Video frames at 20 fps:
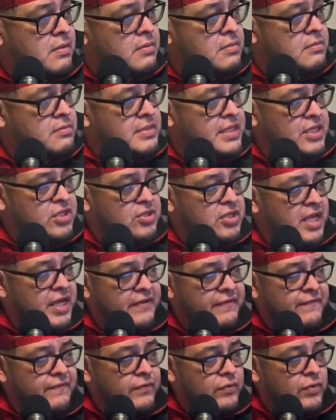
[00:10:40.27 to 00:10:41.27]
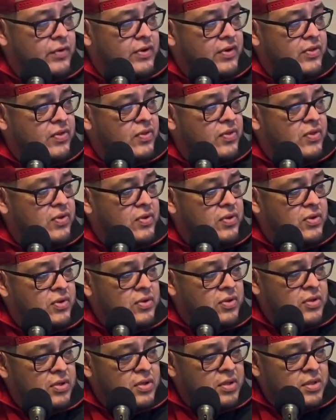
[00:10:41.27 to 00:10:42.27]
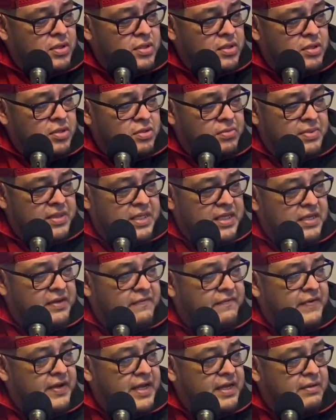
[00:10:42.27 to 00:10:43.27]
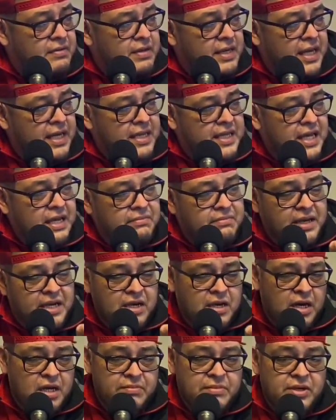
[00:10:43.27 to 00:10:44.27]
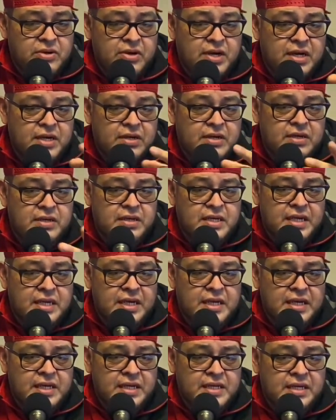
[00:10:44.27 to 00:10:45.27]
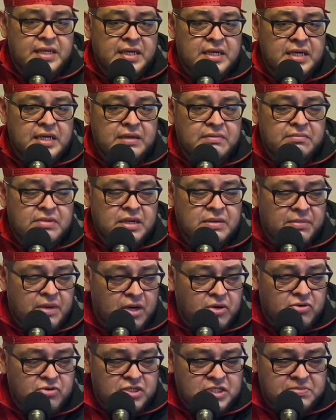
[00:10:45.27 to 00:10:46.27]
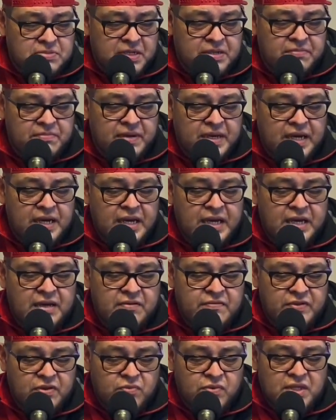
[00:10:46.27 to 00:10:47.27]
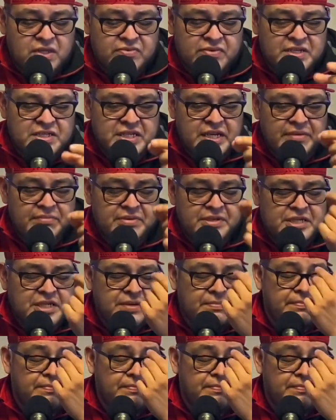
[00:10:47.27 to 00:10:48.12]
Yeah, July 4th will be the event headlined by Conor McGregor and Kamaru Usman for the welterweight championship.